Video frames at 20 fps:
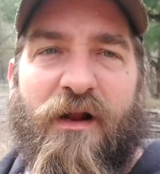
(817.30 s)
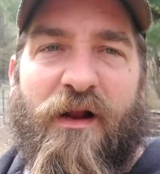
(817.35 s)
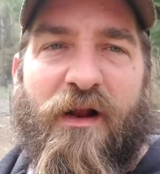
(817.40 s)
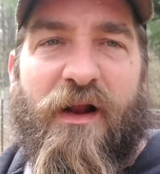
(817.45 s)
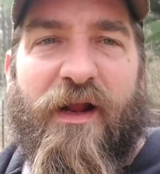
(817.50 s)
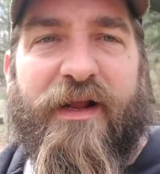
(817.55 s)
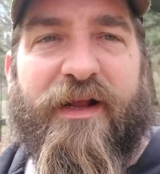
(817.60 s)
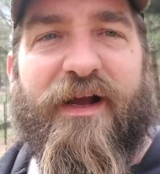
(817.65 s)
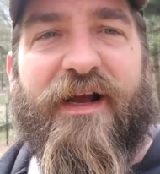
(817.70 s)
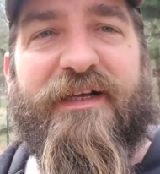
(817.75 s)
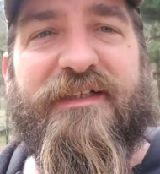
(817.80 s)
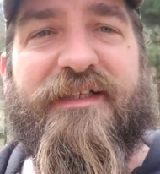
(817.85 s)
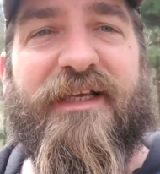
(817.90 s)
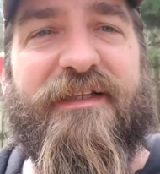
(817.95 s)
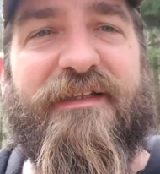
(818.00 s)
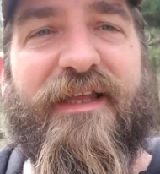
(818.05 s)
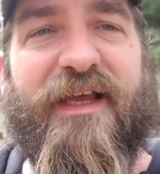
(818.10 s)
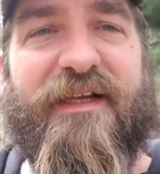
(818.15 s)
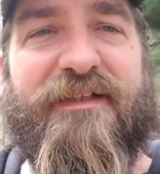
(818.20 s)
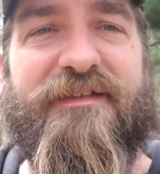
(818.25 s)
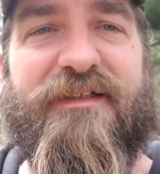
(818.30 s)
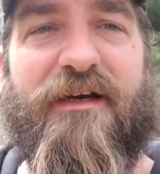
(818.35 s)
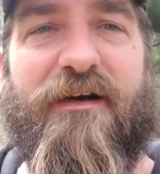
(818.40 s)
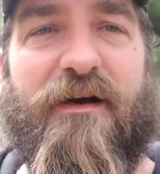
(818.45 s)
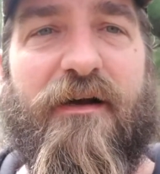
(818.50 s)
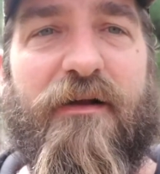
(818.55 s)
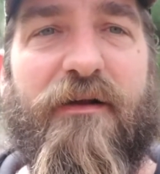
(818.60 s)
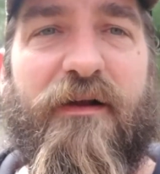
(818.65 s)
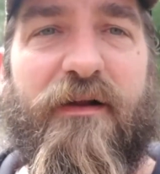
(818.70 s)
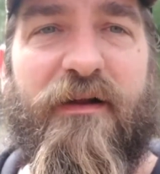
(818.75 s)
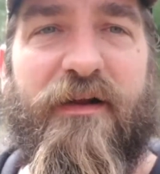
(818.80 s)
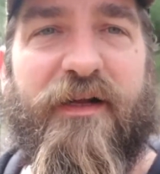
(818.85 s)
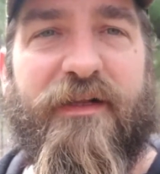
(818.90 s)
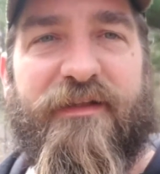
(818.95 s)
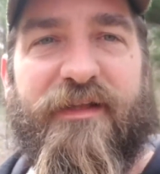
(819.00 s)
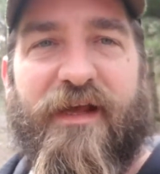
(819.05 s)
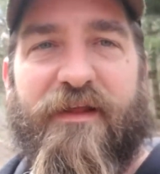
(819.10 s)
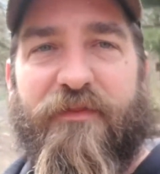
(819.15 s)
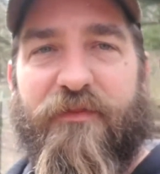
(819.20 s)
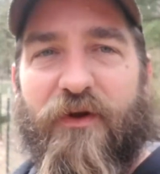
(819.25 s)
Hey, guys, hit that
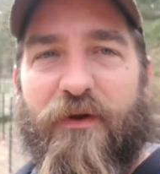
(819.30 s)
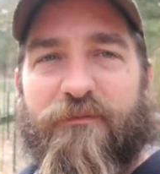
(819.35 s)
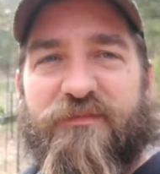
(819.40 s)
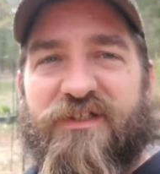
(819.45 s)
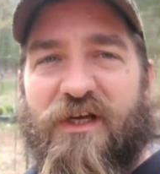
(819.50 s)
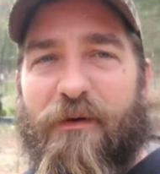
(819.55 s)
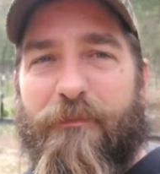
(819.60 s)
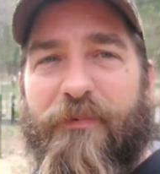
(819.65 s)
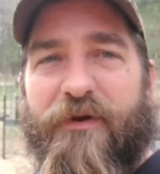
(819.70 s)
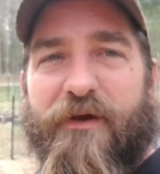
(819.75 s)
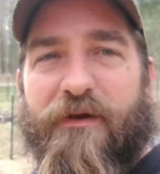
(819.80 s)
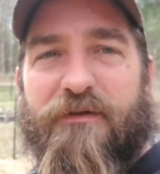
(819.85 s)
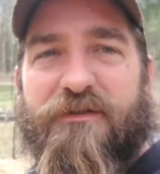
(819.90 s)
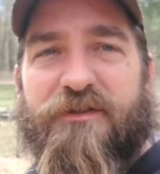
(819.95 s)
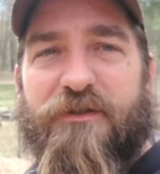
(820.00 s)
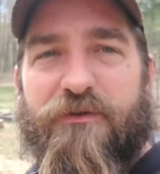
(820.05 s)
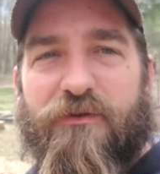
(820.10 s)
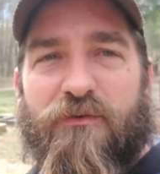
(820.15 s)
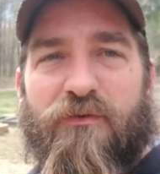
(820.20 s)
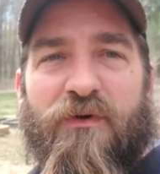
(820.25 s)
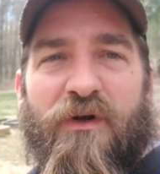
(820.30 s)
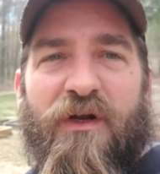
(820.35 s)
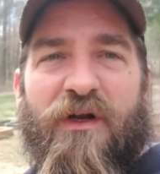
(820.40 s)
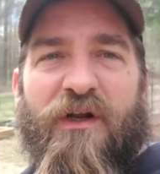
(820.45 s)
thumbs up here, too.